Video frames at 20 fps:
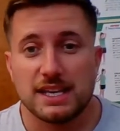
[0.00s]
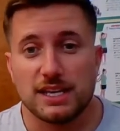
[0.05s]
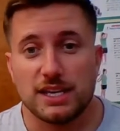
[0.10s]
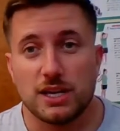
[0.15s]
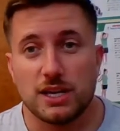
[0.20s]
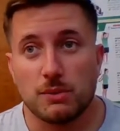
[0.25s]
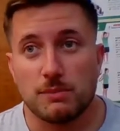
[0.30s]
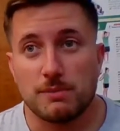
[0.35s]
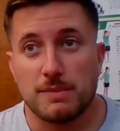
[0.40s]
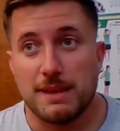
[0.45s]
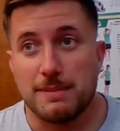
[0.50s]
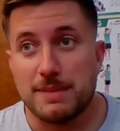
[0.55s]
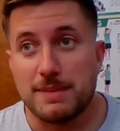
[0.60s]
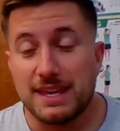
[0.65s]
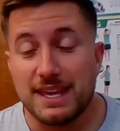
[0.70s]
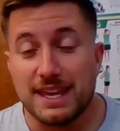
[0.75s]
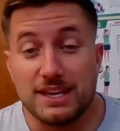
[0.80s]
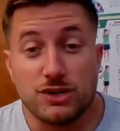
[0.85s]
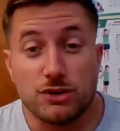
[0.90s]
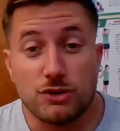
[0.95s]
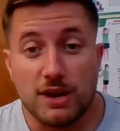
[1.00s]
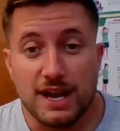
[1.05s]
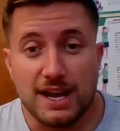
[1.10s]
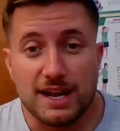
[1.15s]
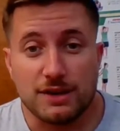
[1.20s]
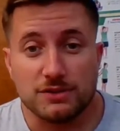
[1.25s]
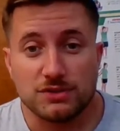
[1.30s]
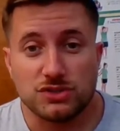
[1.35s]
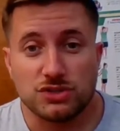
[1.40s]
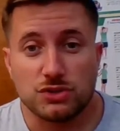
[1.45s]
maybe in your
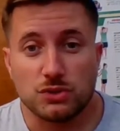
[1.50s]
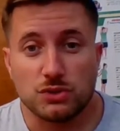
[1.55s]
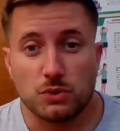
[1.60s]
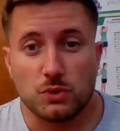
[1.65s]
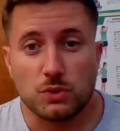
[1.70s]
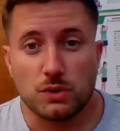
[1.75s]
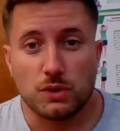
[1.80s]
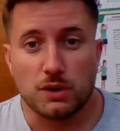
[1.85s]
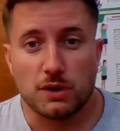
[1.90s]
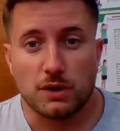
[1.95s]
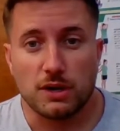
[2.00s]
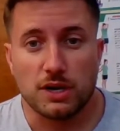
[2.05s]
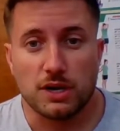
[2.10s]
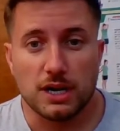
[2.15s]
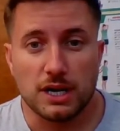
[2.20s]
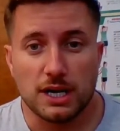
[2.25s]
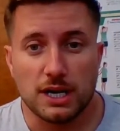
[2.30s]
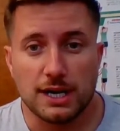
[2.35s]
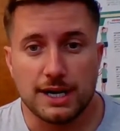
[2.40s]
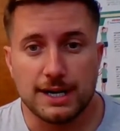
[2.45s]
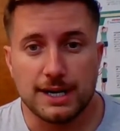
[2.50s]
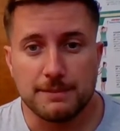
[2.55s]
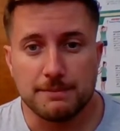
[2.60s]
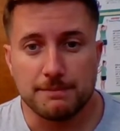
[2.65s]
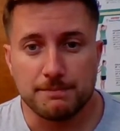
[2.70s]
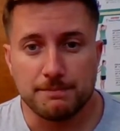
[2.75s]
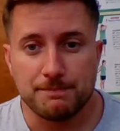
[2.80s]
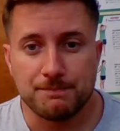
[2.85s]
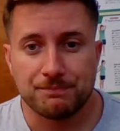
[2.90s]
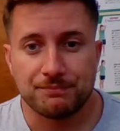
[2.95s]
house or
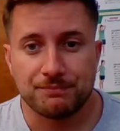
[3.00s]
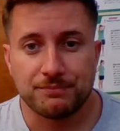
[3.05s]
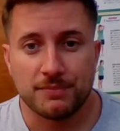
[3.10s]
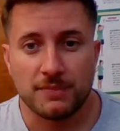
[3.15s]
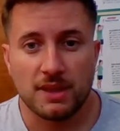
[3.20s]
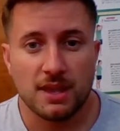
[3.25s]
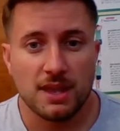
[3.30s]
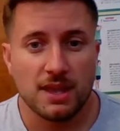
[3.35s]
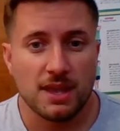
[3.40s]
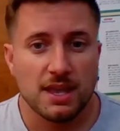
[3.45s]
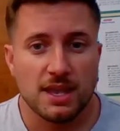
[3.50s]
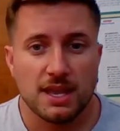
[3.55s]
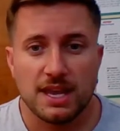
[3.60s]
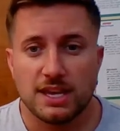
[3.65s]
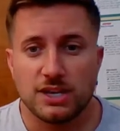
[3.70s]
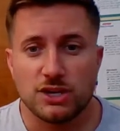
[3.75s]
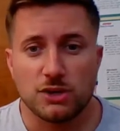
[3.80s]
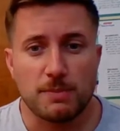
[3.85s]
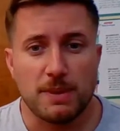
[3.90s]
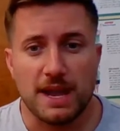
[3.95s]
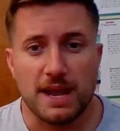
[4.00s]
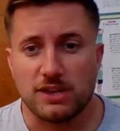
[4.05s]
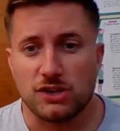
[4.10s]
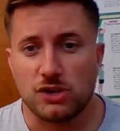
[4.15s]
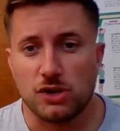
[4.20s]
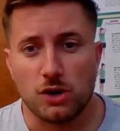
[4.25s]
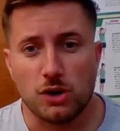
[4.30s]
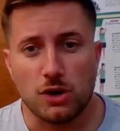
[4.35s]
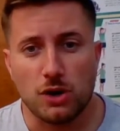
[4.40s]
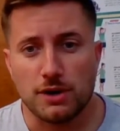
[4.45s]
in your
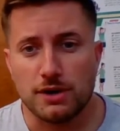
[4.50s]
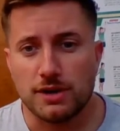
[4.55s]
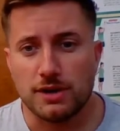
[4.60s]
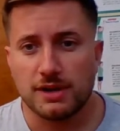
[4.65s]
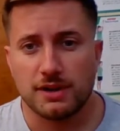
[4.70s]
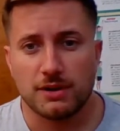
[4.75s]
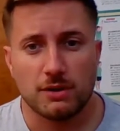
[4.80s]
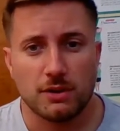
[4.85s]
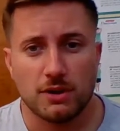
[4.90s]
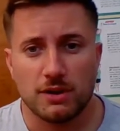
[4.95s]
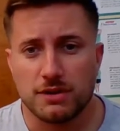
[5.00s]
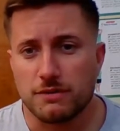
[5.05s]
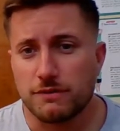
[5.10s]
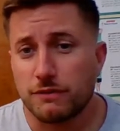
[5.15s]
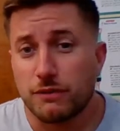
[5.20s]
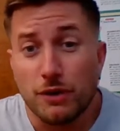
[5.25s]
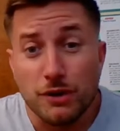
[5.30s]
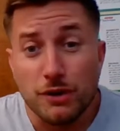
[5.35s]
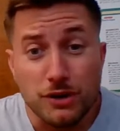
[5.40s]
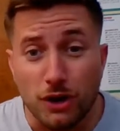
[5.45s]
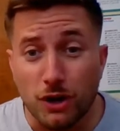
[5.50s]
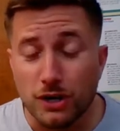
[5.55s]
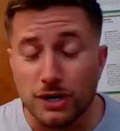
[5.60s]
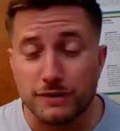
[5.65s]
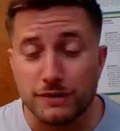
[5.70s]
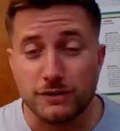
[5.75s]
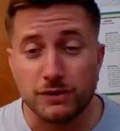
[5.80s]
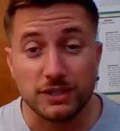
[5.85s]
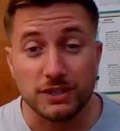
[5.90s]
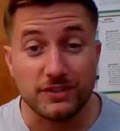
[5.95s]
backyard, front
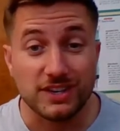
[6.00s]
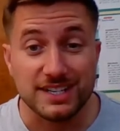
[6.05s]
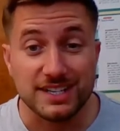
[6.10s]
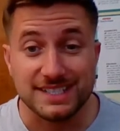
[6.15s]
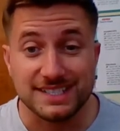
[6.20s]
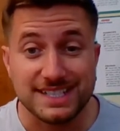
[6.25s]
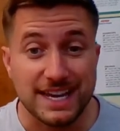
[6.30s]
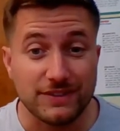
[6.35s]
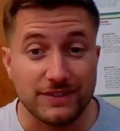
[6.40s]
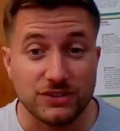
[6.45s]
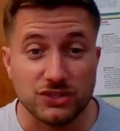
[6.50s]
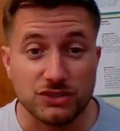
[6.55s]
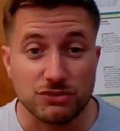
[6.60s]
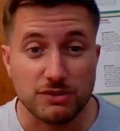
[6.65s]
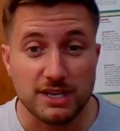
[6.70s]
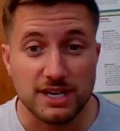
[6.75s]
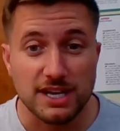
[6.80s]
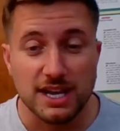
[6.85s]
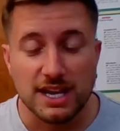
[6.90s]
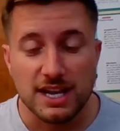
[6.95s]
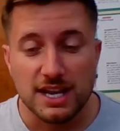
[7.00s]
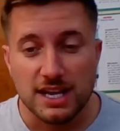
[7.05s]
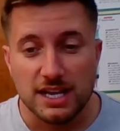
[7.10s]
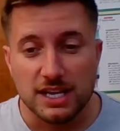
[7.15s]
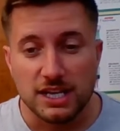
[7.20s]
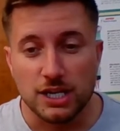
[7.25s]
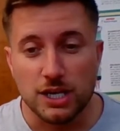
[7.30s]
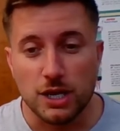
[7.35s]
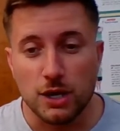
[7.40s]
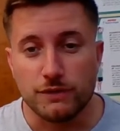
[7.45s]
yard, if you live on a safe street,
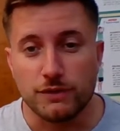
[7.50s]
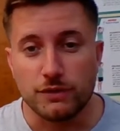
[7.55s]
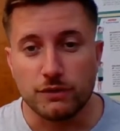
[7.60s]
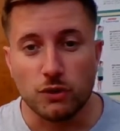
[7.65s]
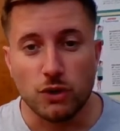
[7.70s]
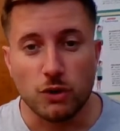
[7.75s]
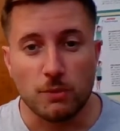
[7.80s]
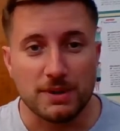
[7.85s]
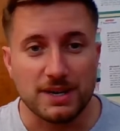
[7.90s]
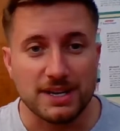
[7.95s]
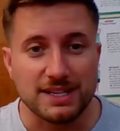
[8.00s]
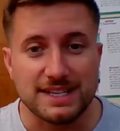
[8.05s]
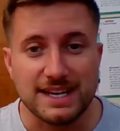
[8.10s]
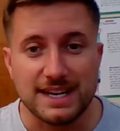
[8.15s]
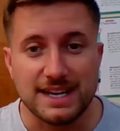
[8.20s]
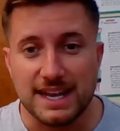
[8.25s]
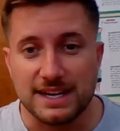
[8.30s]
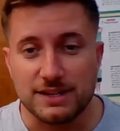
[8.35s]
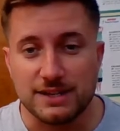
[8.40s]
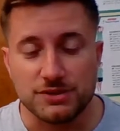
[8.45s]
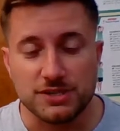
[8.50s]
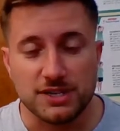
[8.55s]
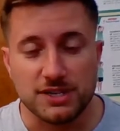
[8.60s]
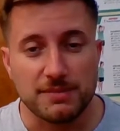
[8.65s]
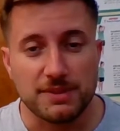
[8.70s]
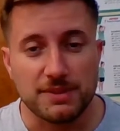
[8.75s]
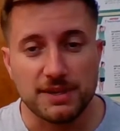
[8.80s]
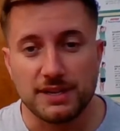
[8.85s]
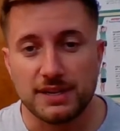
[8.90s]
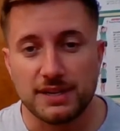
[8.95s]
if you grew up on a dead end or
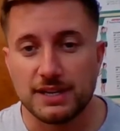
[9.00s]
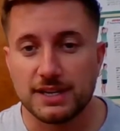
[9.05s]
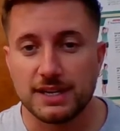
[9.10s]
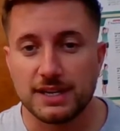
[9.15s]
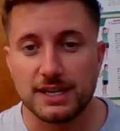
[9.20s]
something,